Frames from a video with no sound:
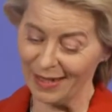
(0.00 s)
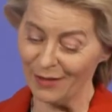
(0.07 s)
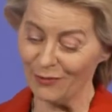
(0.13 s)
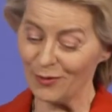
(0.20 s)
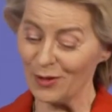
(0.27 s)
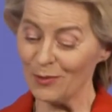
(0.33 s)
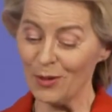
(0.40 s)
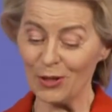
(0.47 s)

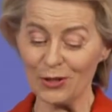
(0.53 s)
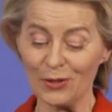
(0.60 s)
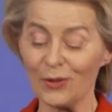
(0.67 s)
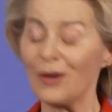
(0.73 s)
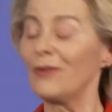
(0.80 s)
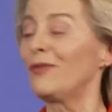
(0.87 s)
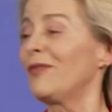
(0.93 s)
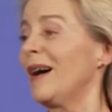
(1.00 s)
if you want to
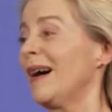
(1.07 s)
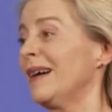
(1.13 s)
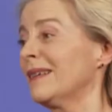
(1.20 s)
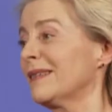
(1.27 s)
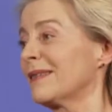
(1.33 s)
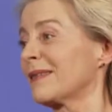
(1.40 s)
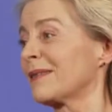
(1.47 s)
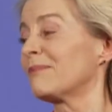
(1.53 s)
go
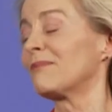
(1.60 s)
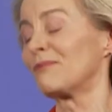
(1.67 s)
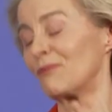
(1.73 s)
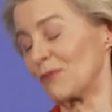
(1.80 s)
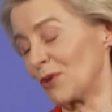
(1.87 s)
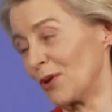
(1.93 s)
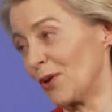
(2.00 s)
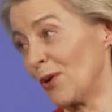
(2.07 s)
fast,
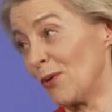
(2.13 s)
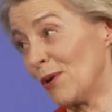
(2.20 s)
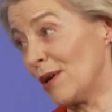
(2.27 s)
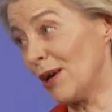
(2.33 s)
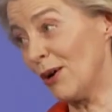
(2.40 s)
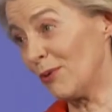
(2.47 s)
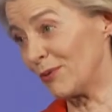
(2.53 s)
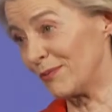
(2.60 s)
go
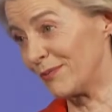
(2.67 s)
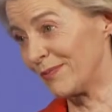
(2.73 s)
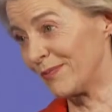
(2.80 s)
alone.